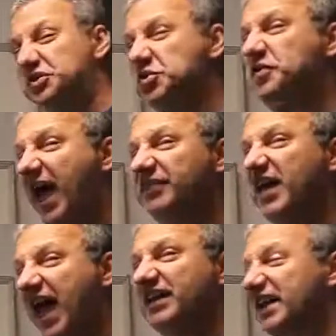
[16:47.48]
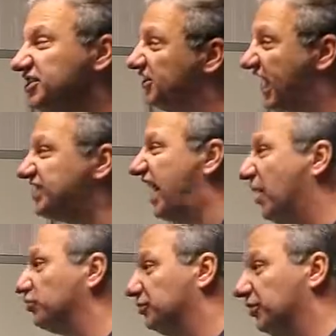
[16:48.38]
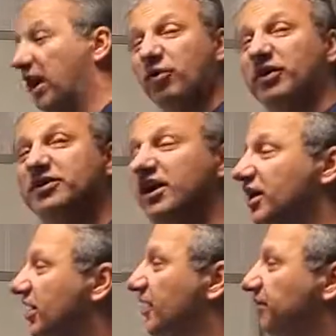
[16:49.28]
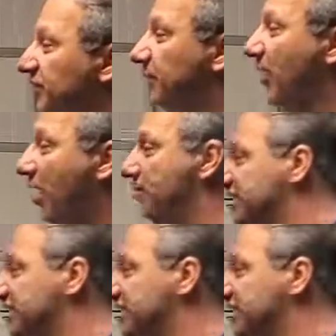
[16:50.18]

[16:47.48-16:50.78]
do that then. That's algebra, that works. The problem